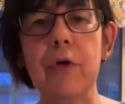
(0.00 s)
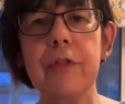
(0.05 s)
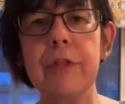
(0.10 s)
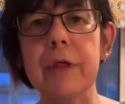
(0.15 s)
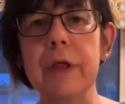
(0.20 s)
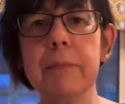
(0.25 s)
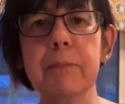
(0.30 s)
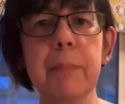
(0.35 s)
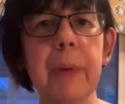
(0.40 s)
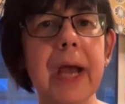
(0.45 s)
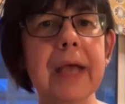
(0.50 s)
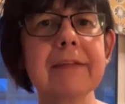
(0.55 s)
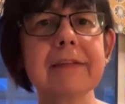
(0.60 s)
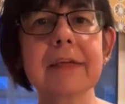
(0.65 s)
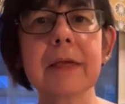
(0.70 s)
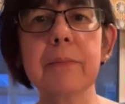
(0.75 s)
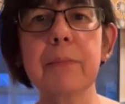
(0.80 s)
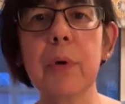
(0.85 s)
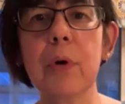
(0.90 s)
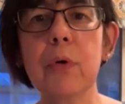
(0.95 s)
the
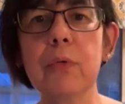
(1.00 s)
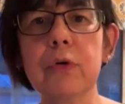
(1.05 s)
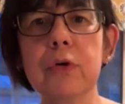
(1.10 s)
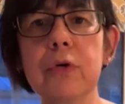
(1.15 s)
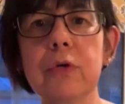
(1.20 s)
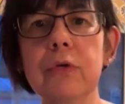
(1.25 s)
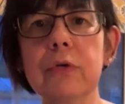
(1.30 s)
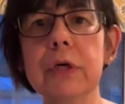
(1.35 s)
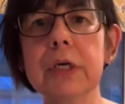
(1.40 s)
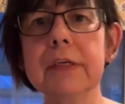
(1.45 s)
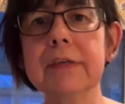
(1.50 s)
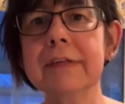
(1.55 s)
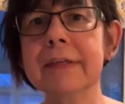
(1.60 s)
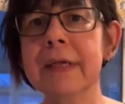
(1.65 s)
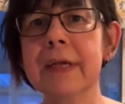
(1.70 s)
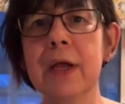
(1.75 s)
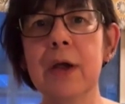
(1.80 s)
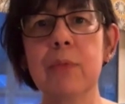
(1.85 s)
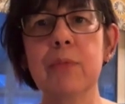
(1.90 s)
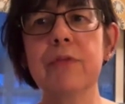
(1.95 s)
basketball court,
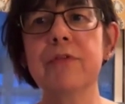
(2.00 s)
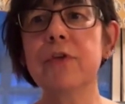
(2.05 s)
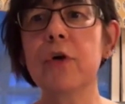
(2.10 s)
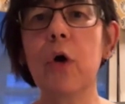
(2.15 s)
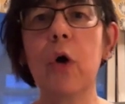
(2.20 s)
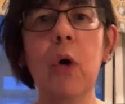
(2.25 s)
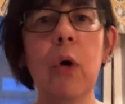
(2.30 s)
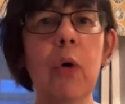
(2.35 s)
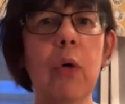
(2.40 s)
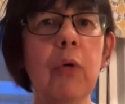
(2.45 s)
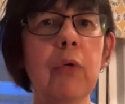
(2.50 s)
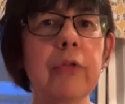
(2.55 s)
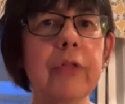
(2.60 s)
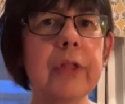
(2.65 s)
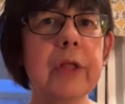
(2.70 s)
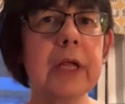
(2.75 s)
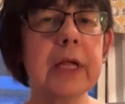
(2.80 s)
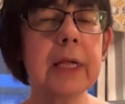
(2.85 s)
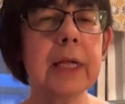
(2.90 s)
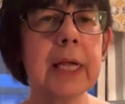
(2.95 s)
we've got all
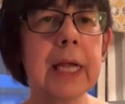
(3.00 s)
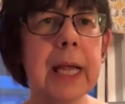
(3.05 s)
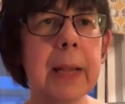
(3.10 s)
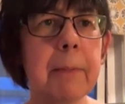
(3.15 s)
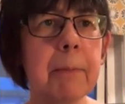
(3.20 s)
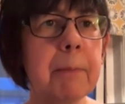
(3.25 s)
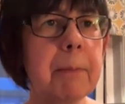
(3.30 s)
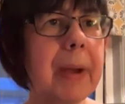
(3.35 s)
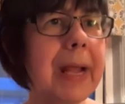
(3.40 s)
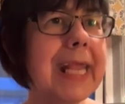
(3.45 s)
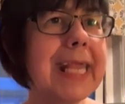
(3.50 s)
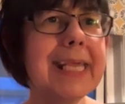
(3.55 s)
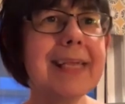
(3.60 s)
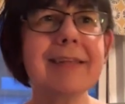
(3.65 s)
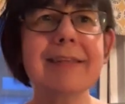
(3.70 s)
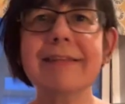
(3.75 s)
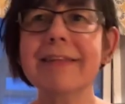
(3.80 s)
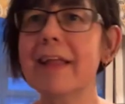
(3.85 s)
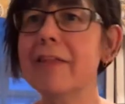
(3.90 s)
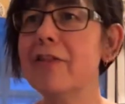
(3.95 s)
the
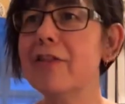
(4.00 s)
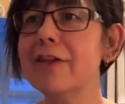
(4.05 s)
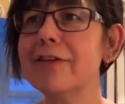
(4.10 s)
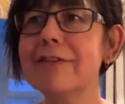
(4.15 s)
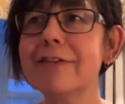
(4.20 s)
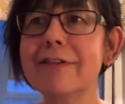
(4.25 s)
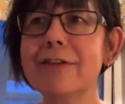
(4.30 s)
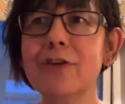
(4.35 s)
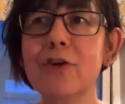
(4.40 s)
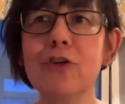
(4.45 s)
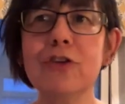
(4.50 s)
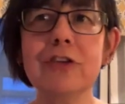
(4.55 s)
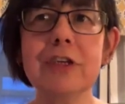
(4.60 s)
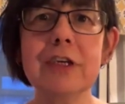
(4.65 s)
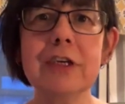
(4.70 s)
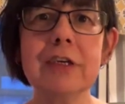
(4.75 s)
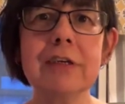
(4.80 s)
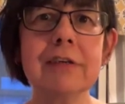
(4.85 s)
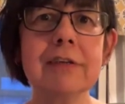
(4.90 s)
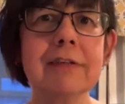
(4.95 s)
bikes and the
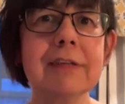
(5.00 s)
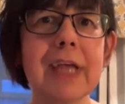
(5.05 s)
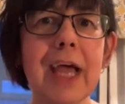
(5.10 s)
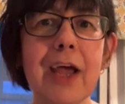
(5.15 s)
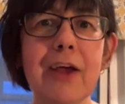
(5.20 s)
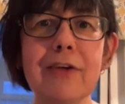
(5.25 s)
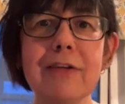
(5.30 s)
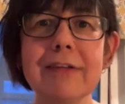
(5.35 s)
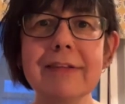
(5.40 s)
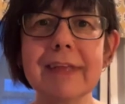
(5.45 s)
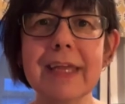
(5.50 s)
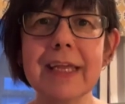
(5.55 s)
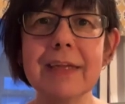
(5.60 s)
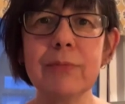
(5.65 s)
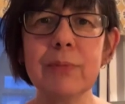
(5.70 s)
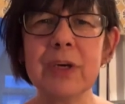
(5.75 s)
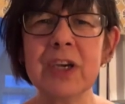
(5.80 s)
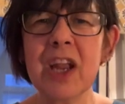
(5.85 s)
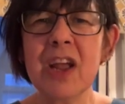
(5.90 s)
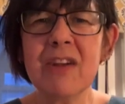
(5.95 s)
scooters
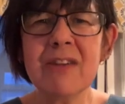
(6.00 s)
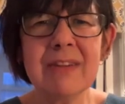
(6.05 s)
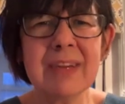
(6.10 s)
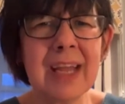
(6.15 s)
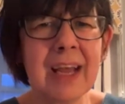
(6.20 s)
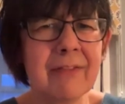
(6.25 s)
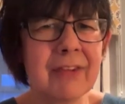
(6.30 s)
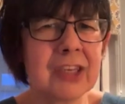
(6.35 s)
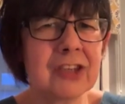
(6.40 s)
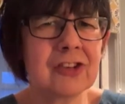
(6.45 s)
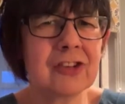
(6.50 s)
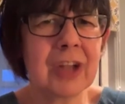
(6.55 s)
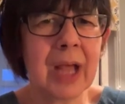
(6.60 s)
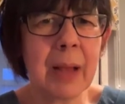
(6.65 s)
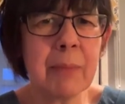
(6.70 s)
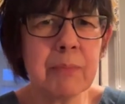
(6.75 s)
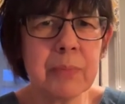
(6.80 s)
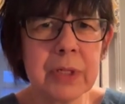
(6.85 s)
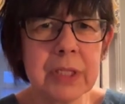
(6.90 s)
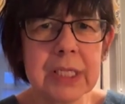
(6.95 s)
outside. We're now going to have a
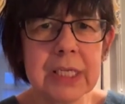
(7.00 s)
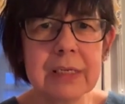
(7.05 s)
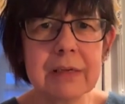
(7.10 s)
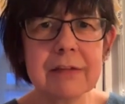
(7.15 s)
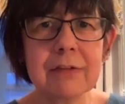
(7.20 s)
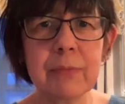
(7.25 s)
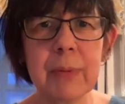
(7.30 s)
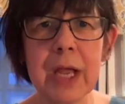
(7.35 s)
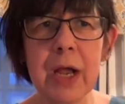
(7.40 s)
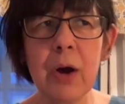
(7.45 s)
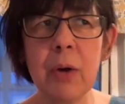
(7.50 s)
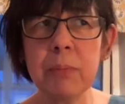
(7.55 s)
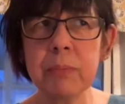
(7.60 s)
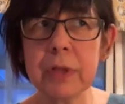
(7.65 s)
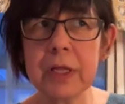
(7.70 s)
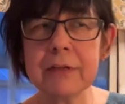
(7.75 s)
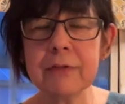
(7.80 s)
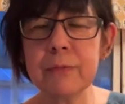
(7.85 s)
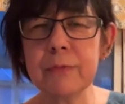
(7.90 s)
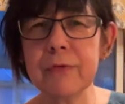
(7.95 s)
trampoline as well,
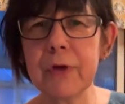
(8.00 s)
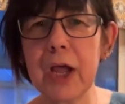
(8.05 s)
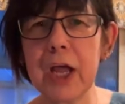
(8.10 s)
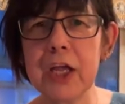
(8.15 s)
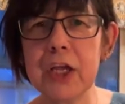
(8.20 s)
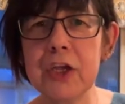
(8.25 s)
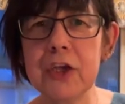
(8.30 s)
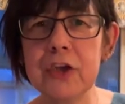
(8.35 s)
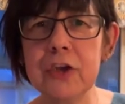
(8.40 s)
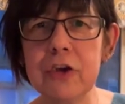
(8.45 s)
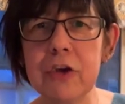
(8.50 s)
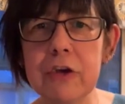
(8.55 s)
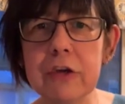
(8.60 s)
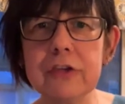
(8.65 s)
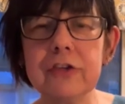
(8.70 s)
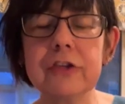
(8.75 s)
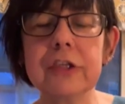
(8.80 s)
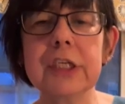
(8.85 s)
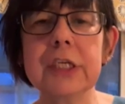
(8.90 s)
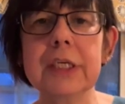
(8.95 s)
plus we've got a
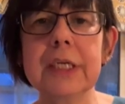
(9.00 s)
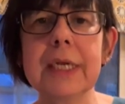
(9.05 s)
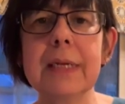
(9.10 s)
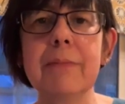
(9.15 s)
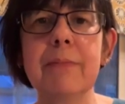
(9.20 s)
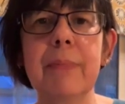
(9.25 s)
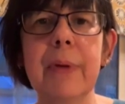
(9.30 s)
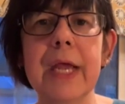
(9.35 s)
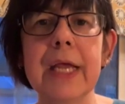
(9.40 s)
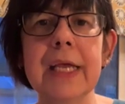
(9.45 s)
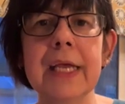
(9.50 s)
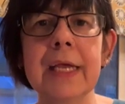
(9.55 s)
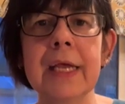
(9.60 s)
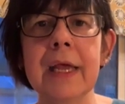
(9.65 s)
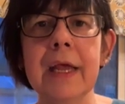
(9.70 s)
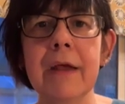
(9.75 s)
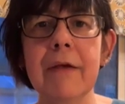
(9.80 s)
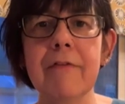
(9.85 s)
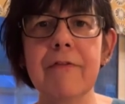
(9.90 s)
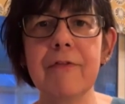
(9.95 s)
huge, great big
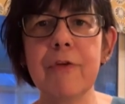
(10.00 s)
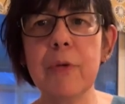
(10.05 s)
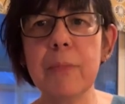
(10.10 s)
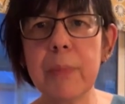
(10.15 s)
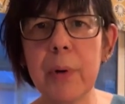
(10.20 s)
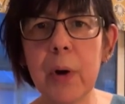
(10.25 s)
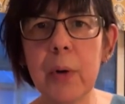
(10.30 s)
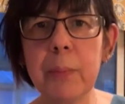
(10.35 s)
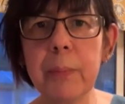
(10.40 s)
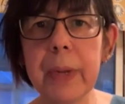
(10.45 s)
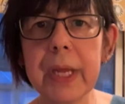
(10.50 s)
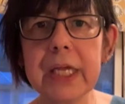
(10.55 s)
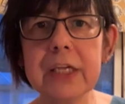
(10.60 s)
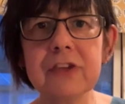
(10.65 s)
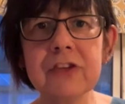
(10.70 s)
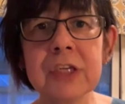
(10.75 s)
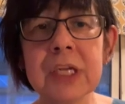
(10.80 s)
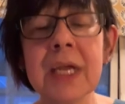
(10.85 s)
football pitch.